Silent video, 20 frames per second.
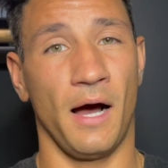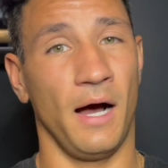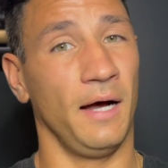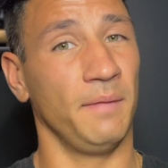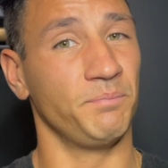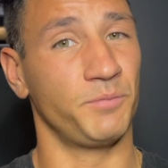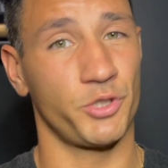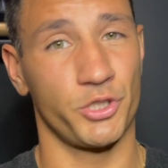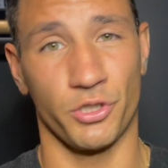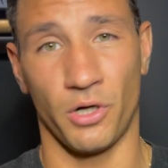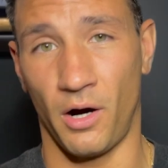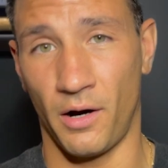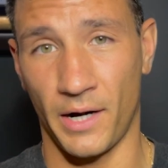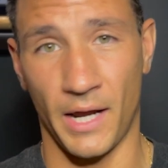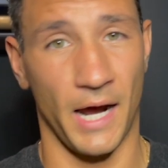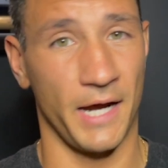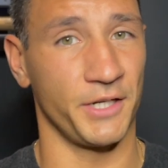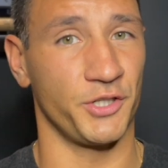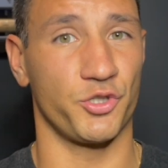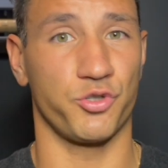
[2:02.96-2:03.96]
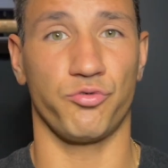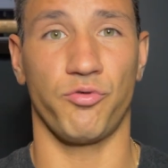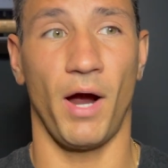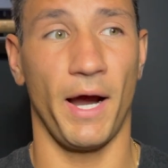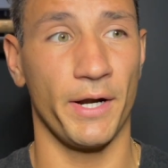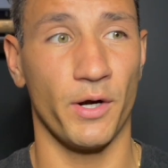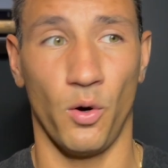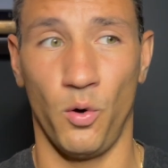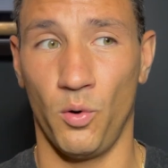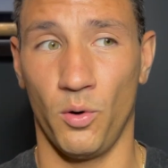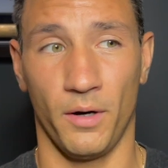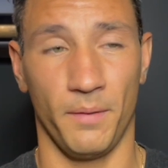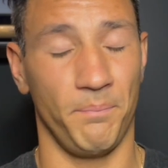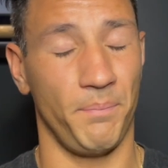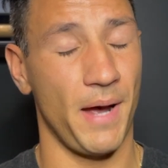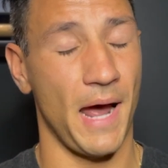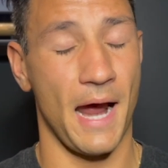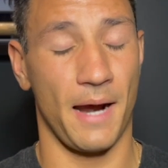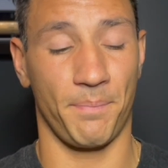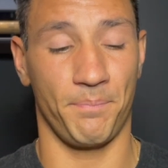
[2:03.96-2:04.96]
I'm sorry, I tried to hold it
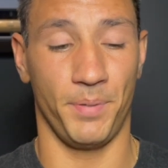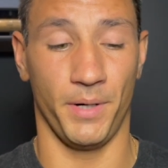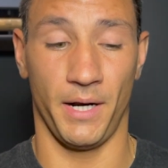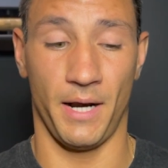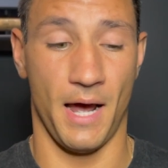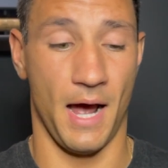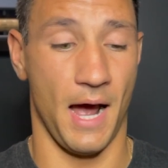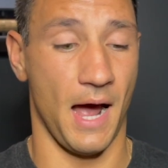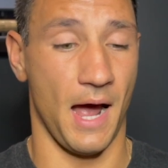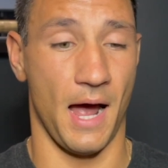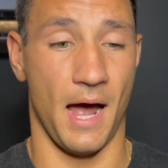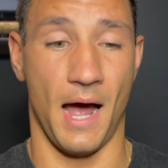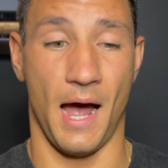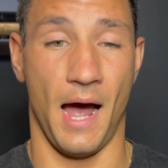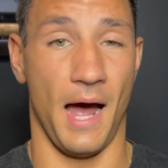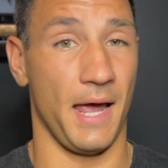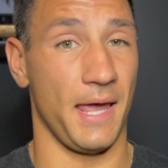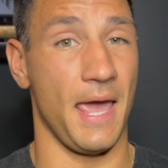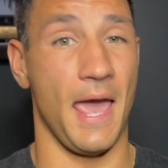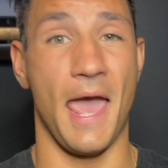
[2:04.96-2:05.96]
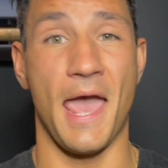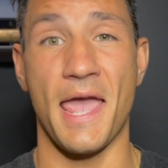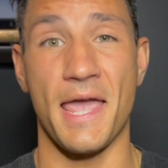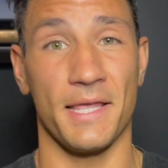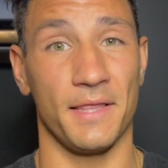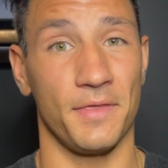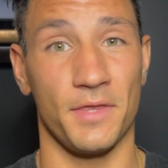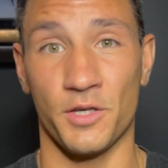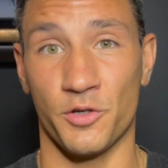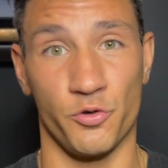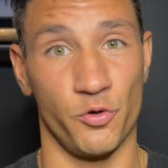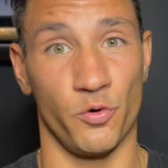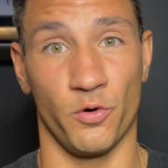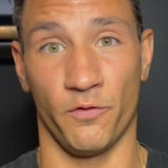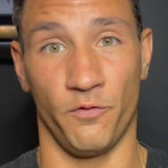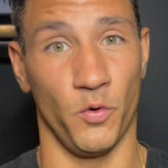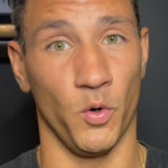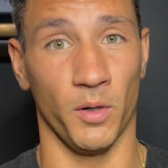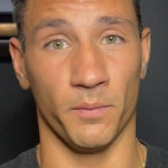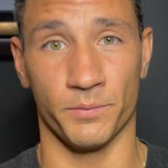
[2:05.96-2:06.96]
back, but I hate these
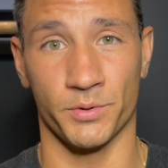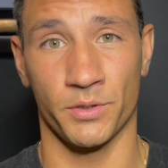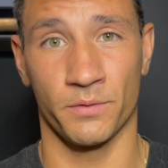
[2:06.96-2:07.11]
uniforms.